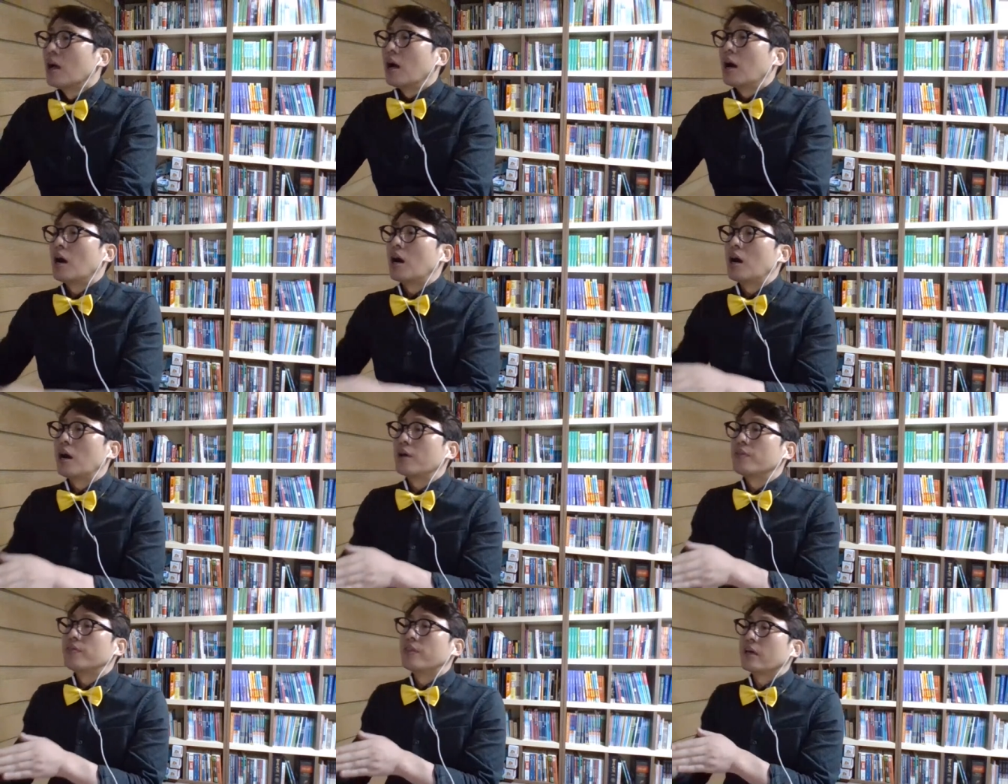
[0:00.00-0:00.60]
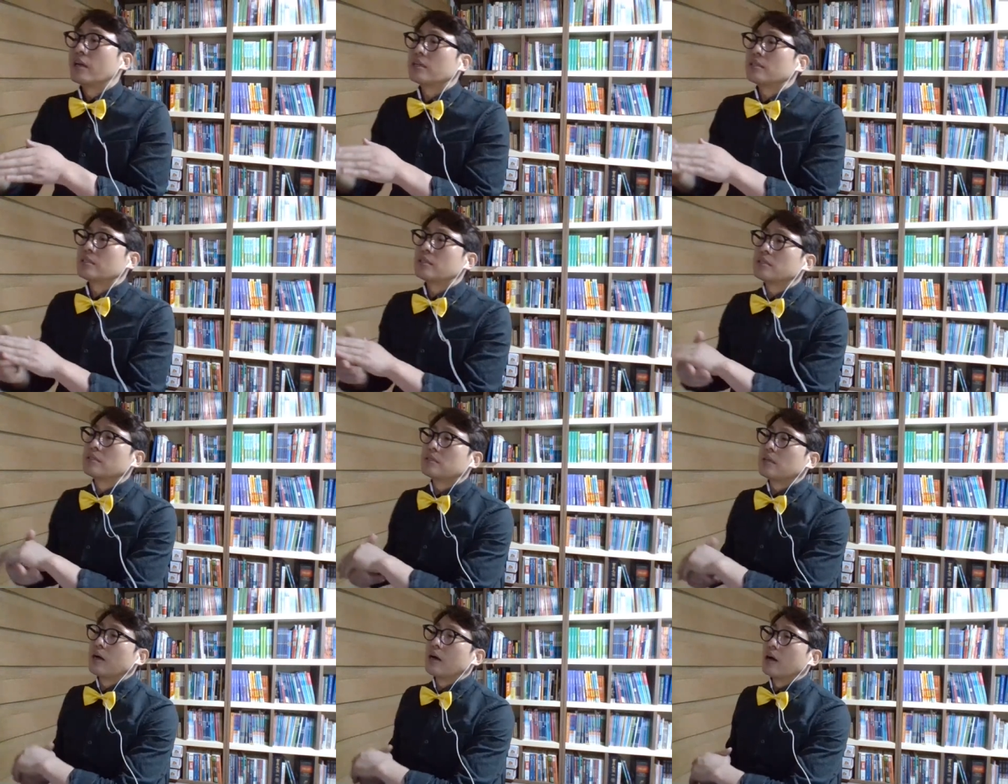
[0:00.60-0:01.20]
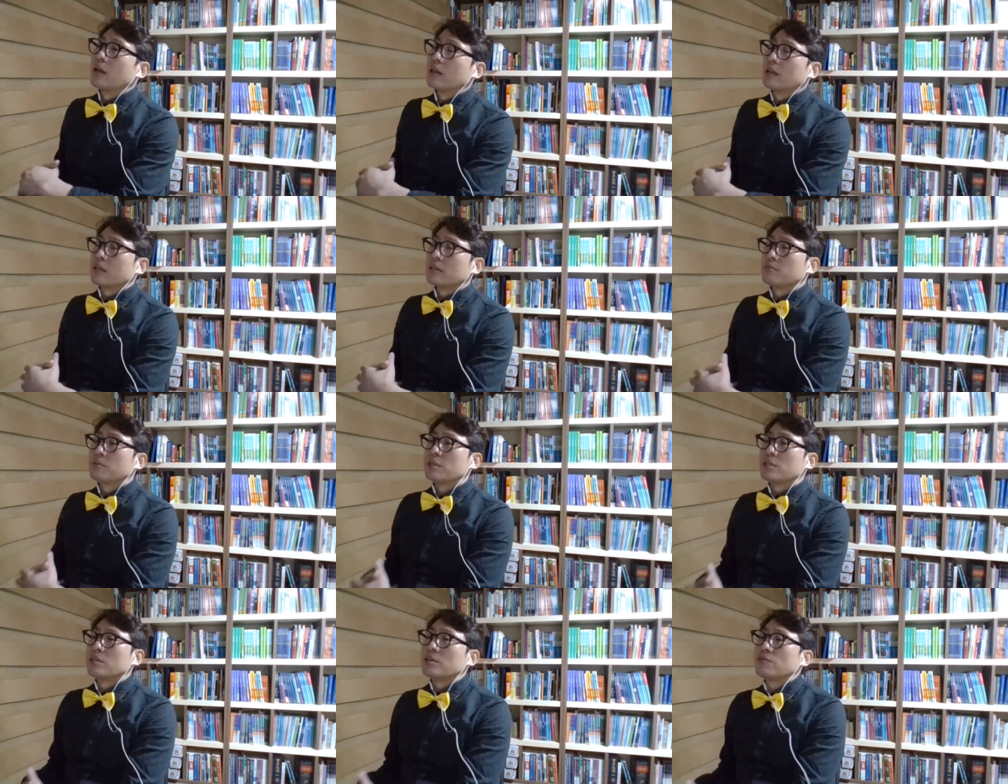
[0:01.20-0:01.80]
That is a
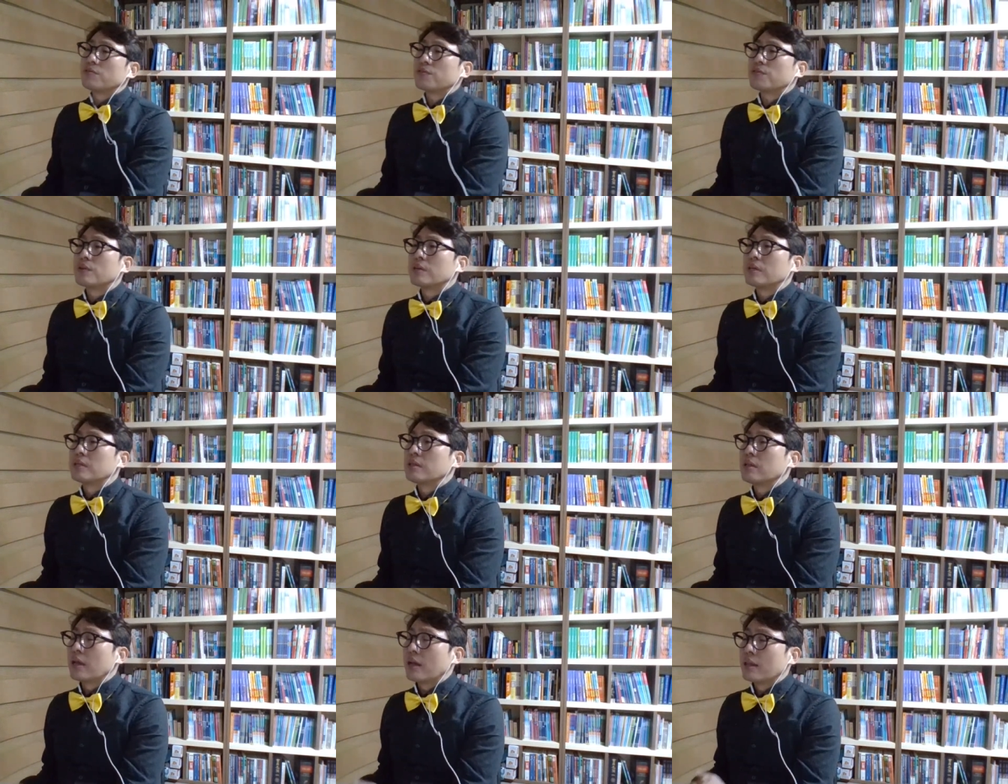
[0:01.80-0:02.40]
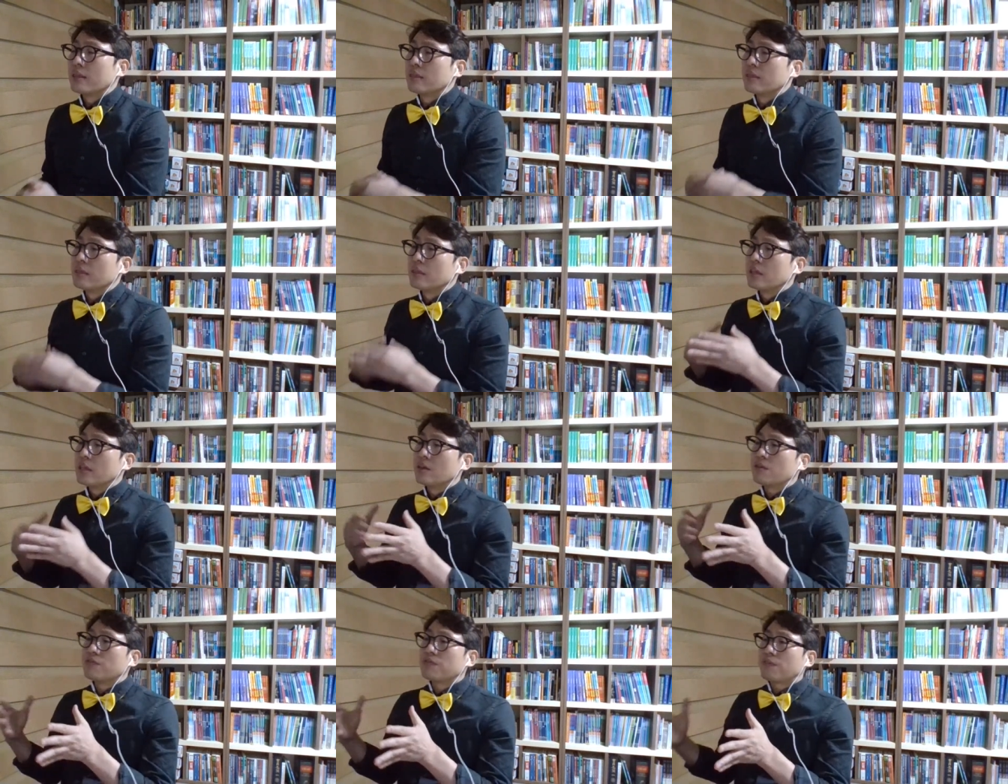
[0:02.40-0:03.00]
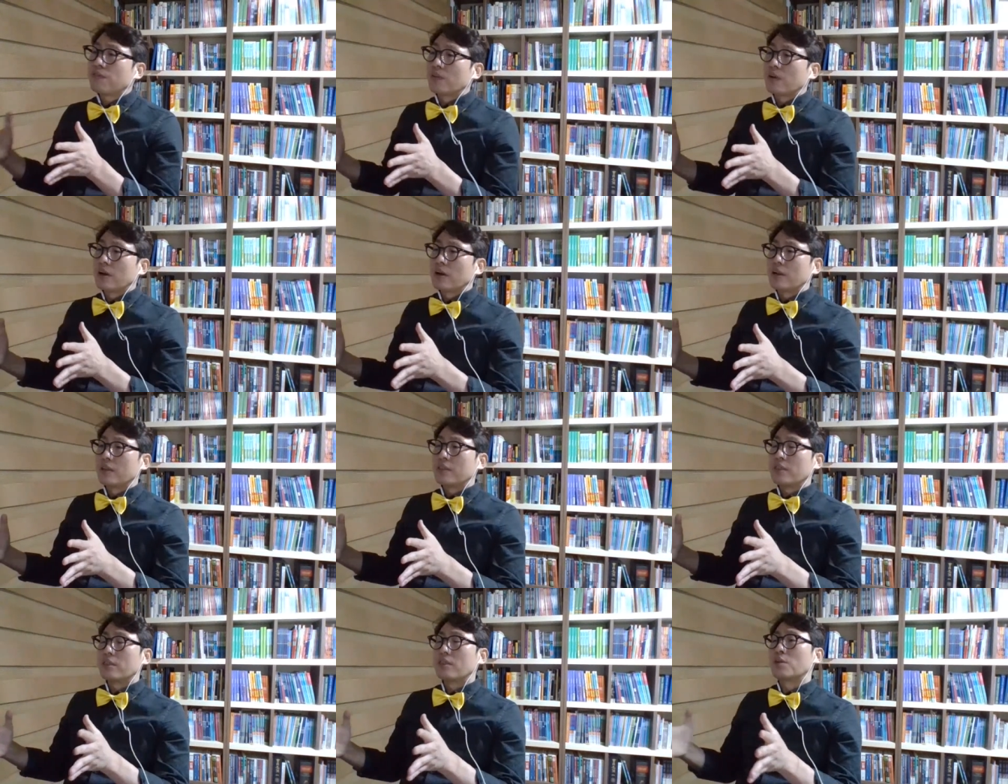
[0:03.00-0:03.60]
little bit different, and
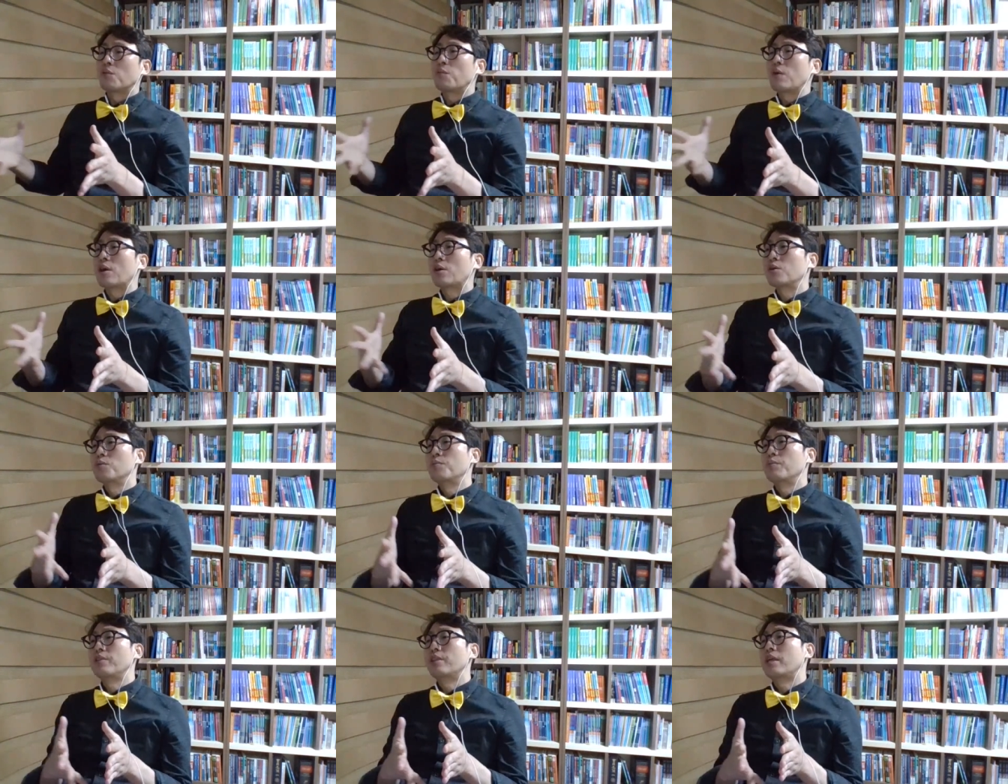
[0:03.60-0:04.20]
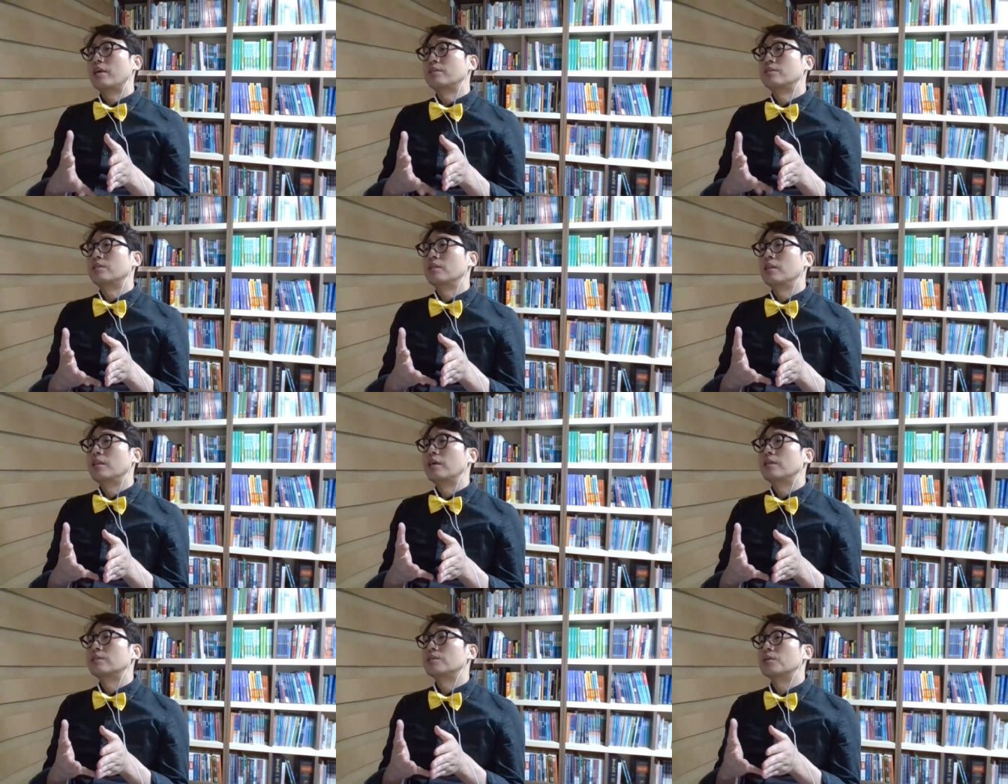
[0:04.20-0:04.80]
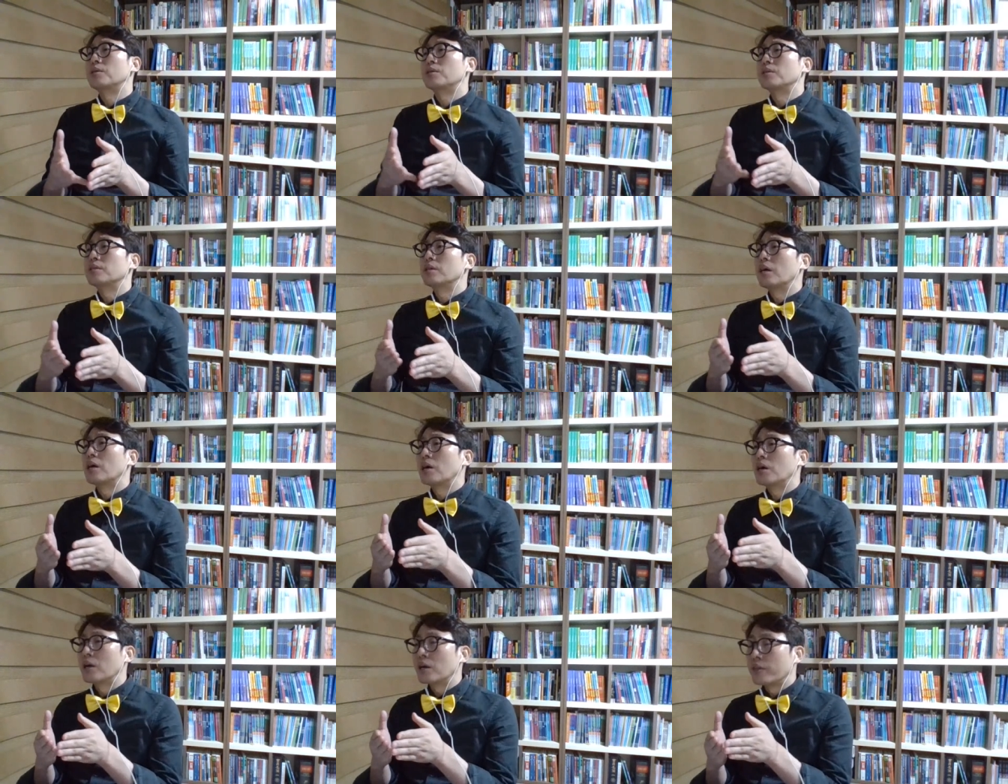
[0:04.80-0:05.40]
different the recommendation letter
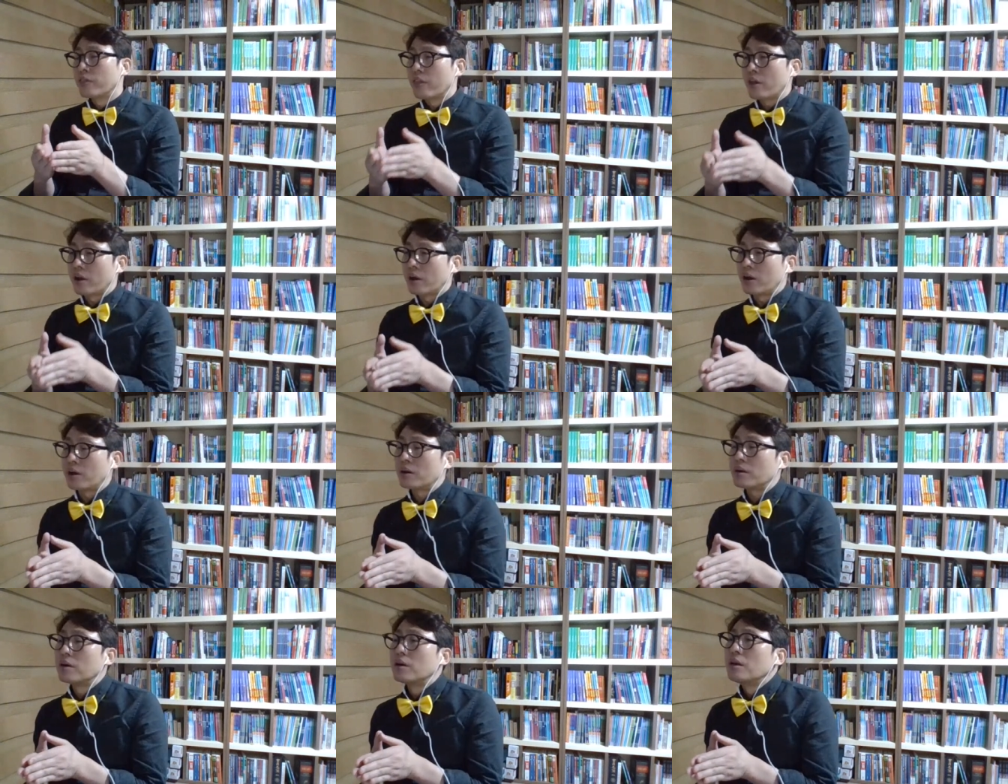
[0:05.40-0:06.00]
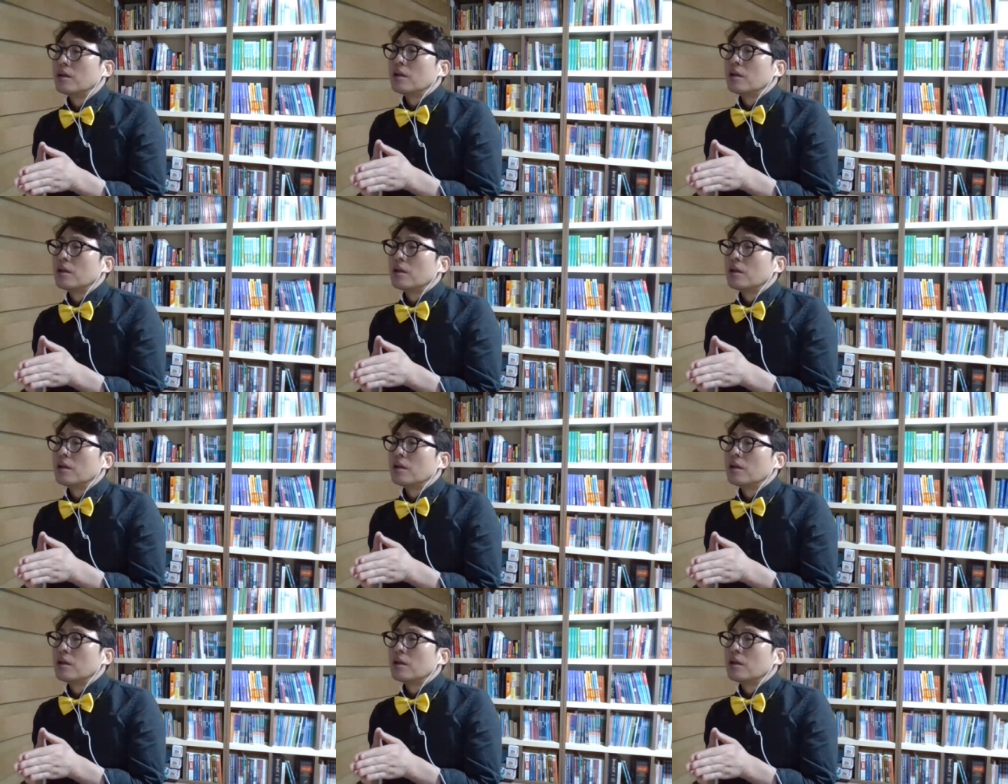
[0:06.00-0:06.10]
are there.